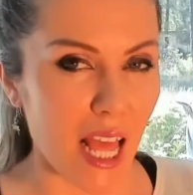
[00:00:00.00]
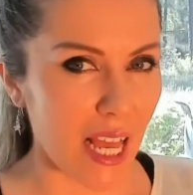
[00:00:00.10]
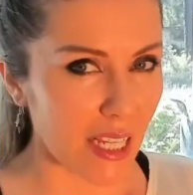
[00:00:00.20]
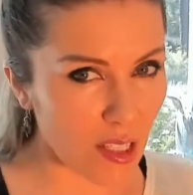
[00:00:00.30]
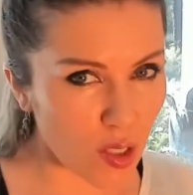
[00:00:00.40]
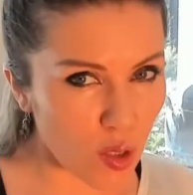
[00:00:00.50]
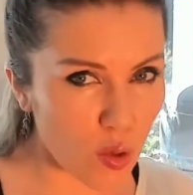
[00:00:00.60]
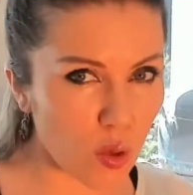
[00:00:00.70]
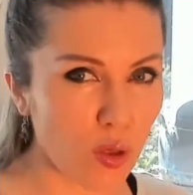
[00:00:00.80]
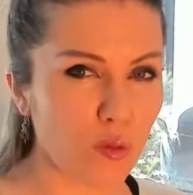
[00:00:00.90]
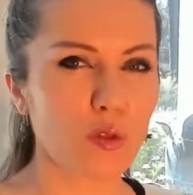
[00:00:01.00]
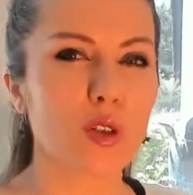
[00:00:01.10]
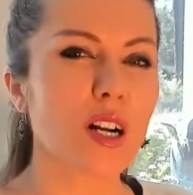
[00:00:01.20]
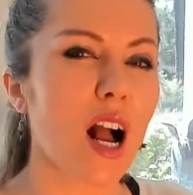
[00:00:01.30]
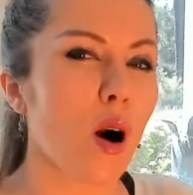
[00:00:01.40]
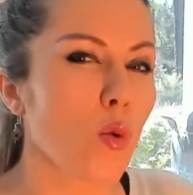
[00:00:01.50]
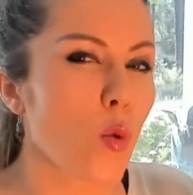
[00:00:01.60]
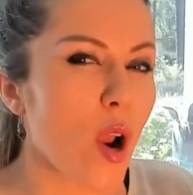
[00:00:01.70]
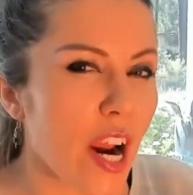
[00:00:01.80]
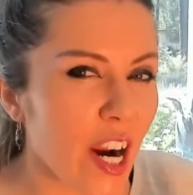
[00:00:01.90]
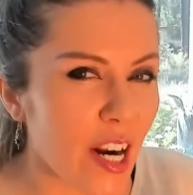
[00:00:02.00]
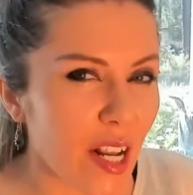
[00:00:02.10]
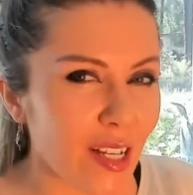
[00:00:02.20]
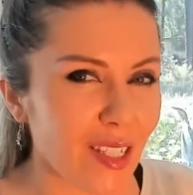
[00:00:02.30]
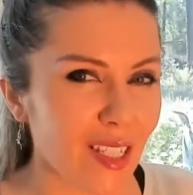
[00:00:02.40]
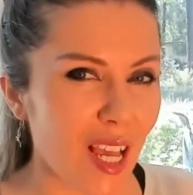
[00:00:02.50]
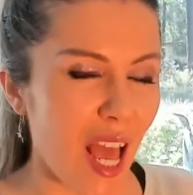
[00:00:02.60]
it's a tool for awareness